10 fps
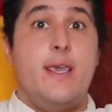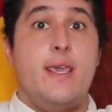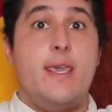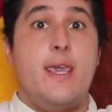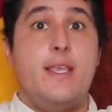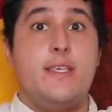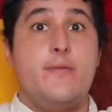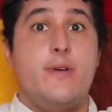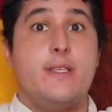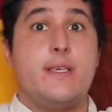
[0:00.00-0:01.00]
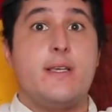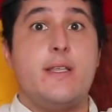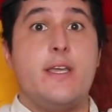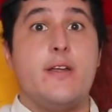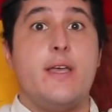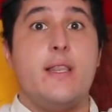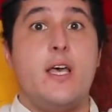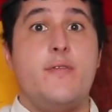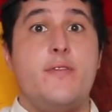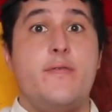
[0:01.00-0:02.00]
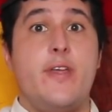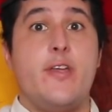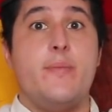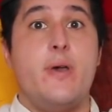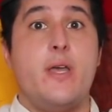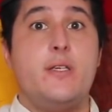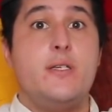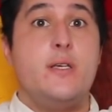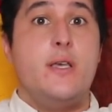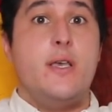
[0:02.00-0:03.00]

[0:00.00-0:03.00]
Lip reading: in case it wasn't clear, I love it very much,